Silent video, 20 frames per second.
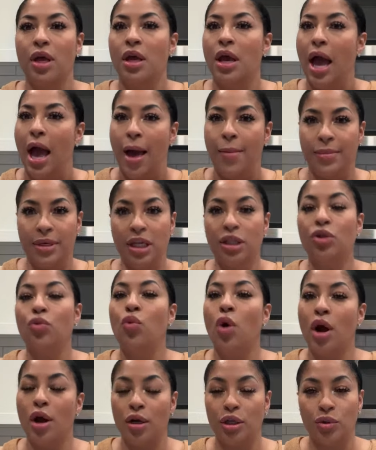I'm gonna get the
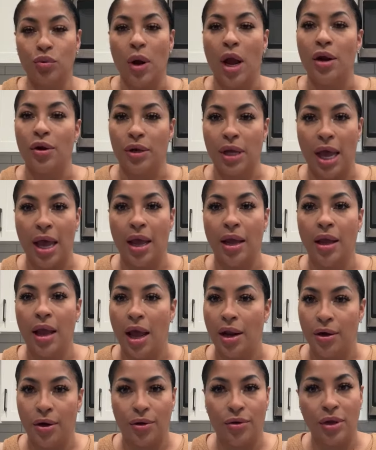words right, okay? I
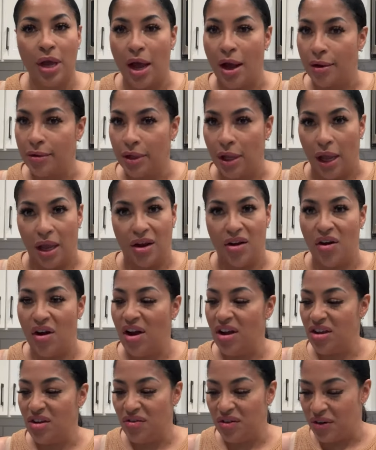know y'all like, girl,
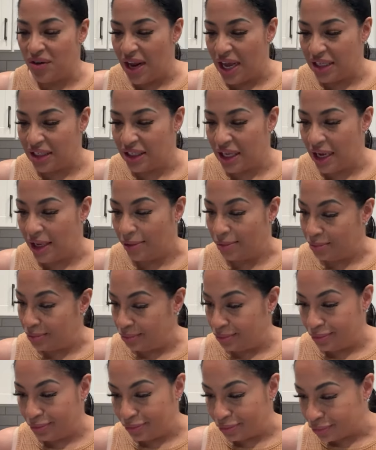you and I say,
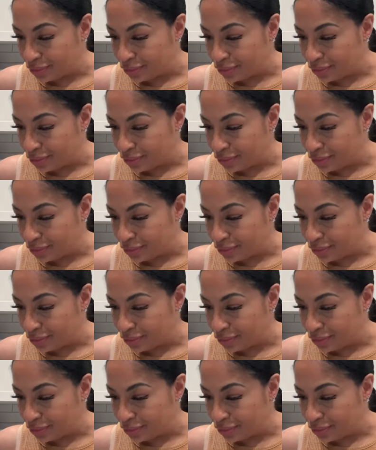mm-mm.